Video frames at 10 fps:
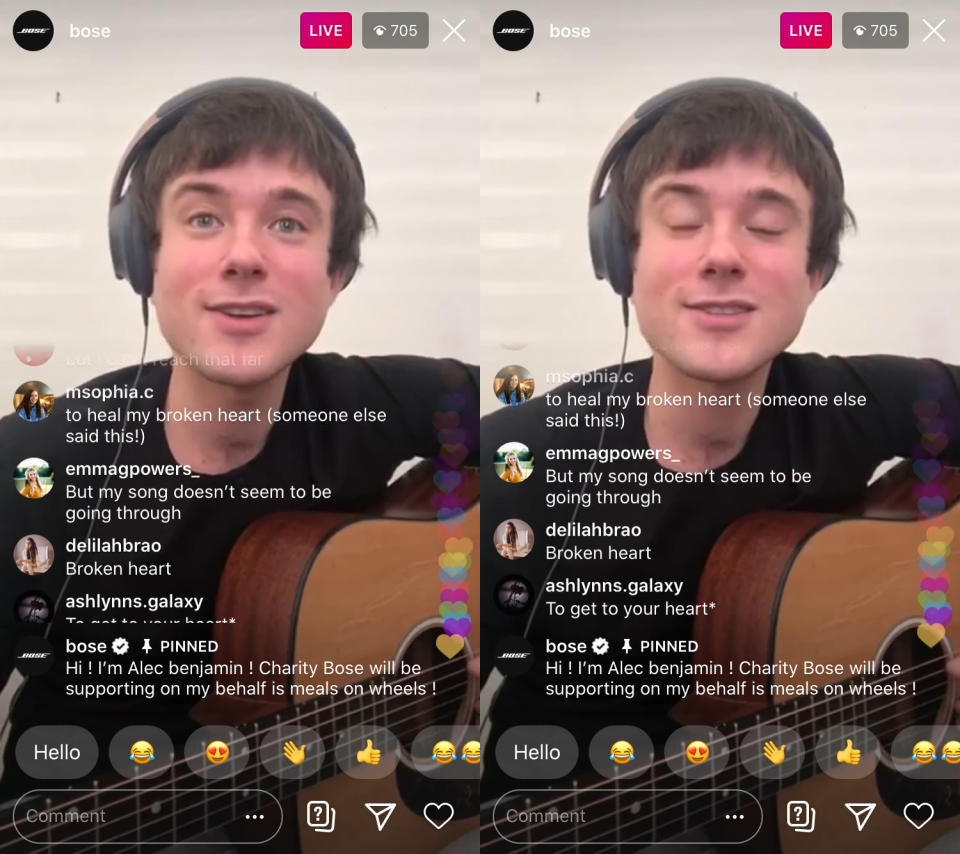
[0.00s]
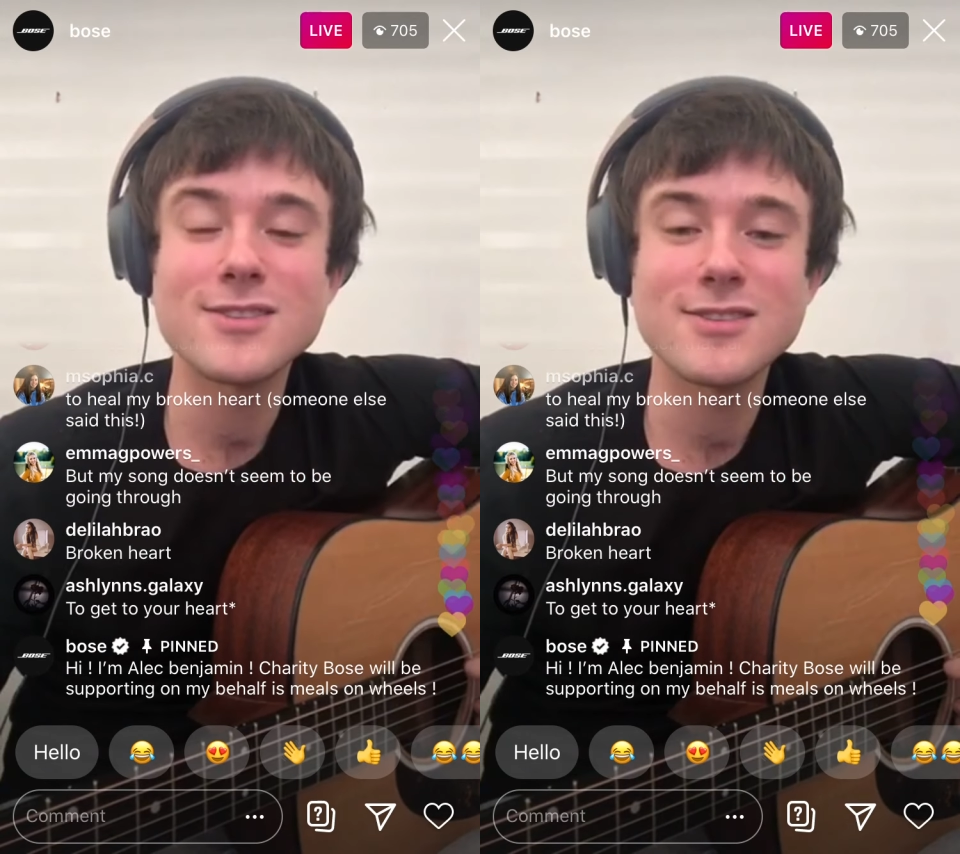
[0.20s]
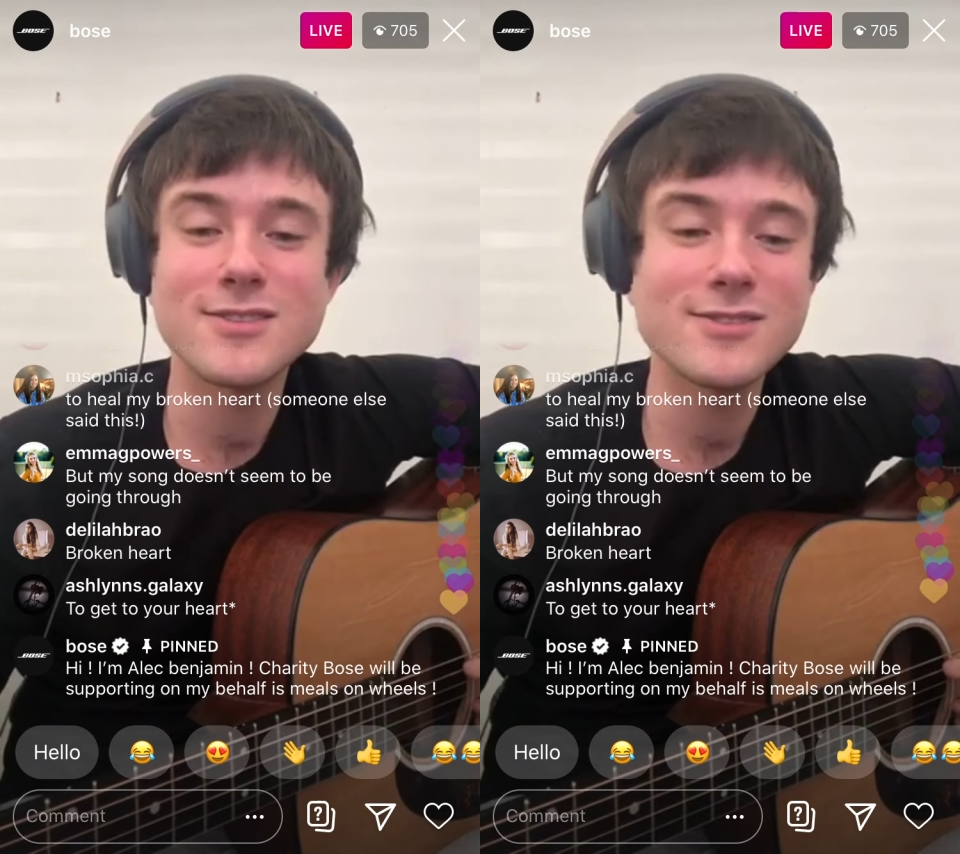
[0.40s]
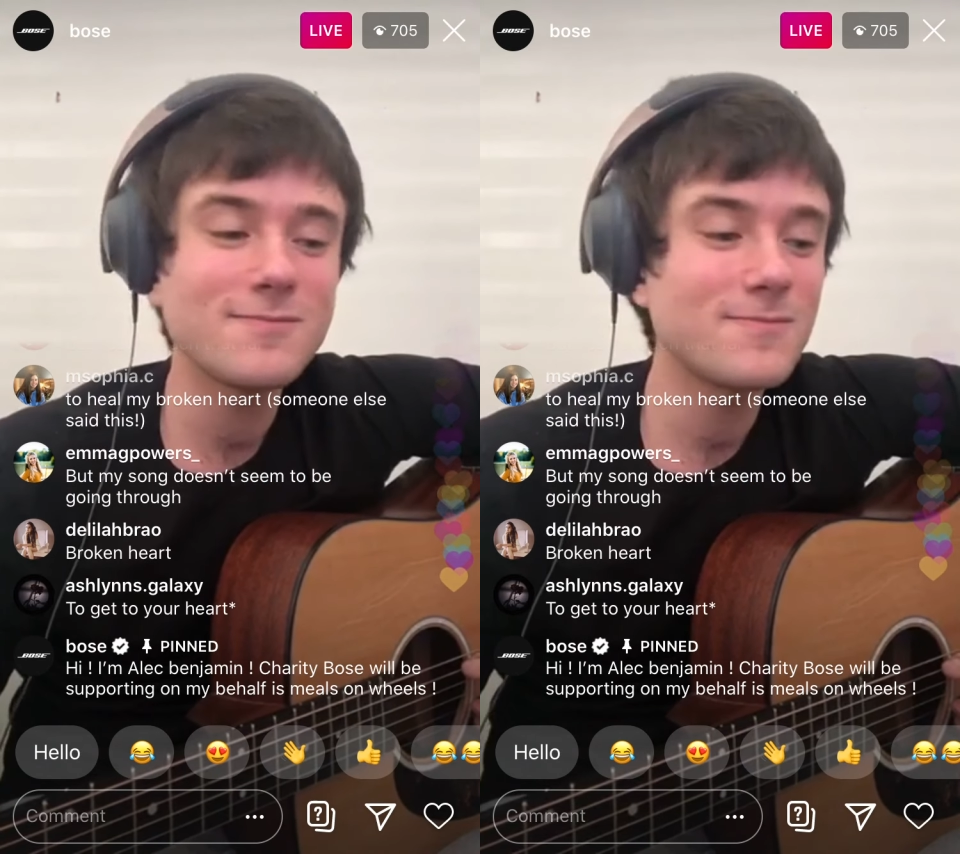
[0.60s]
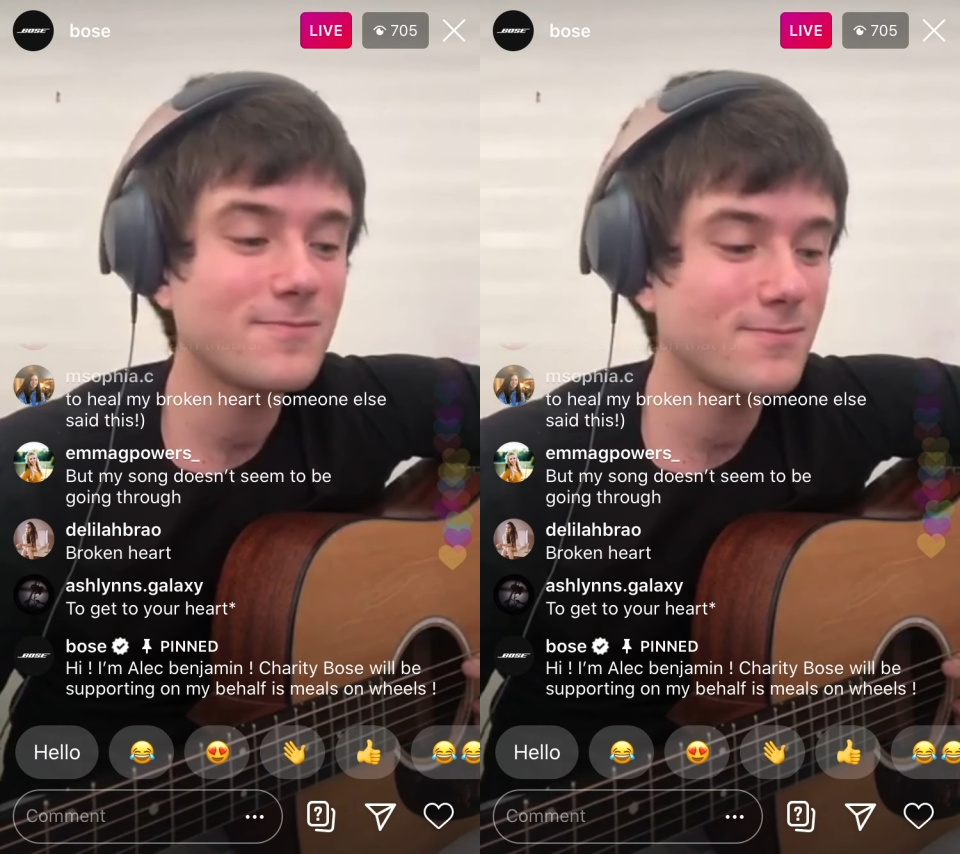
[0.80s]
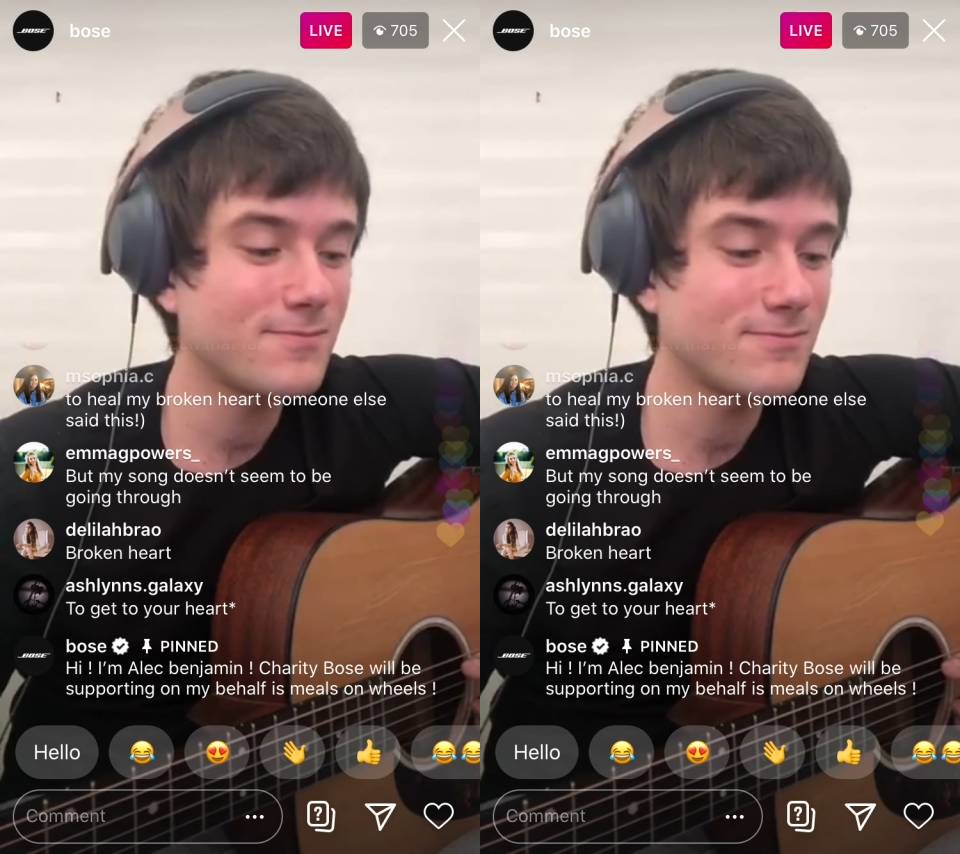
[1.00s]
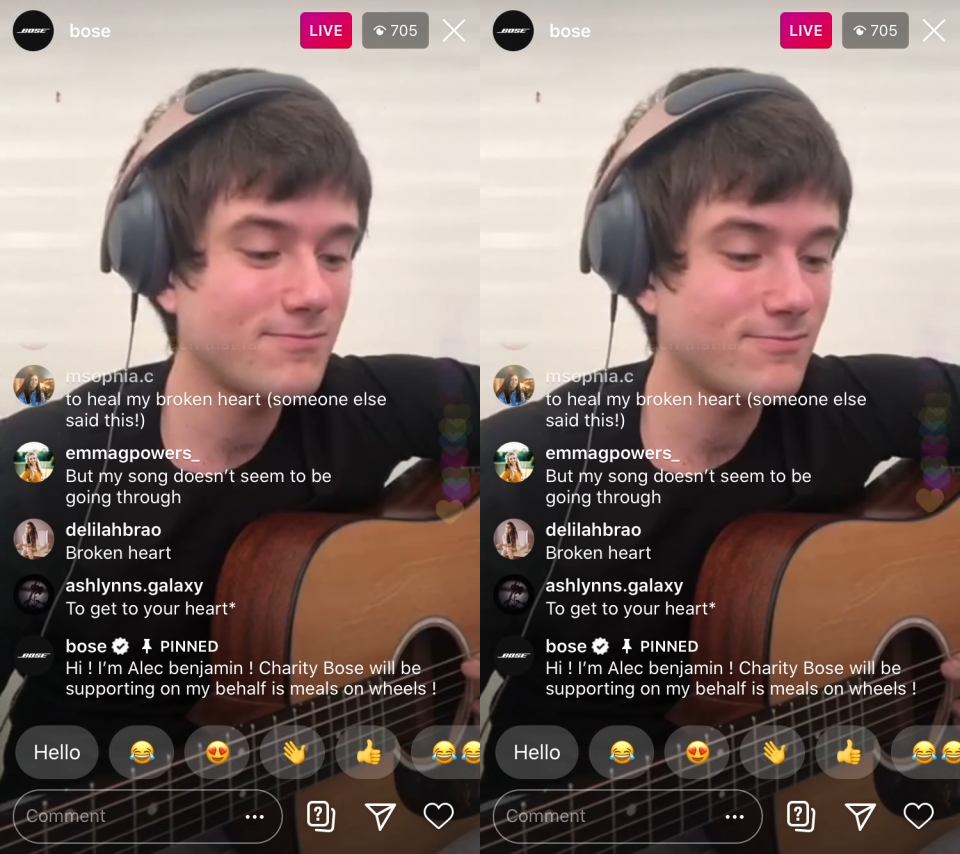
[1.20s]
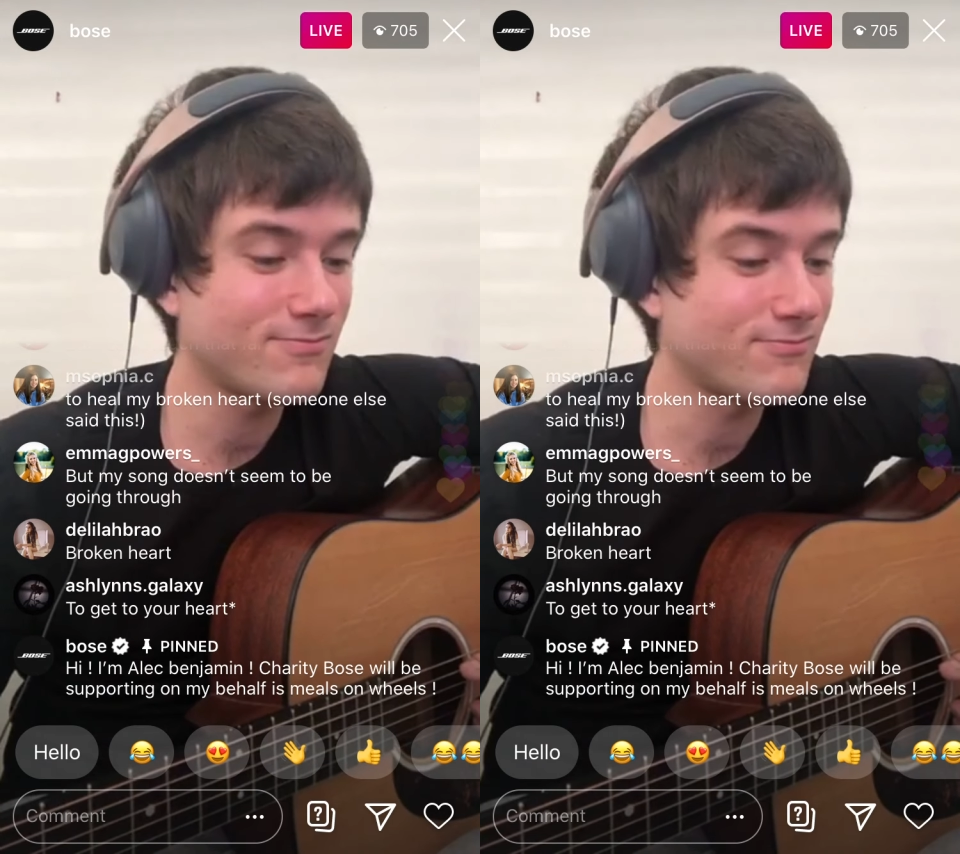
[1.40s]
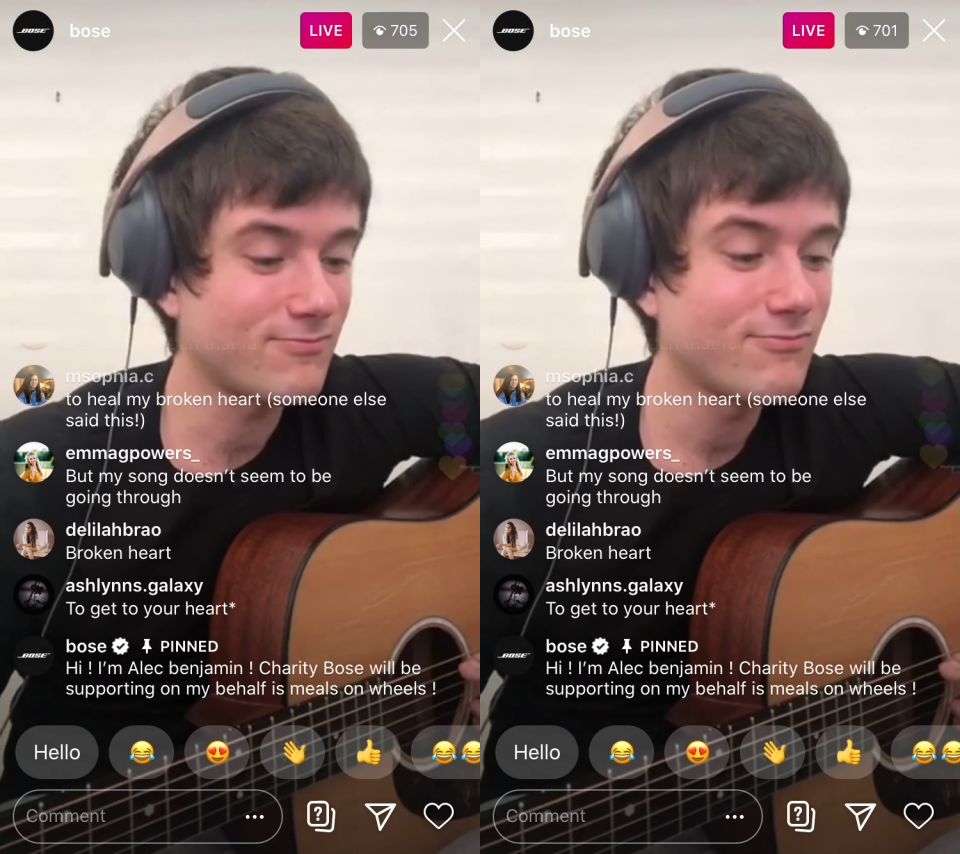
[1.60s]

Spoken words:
song.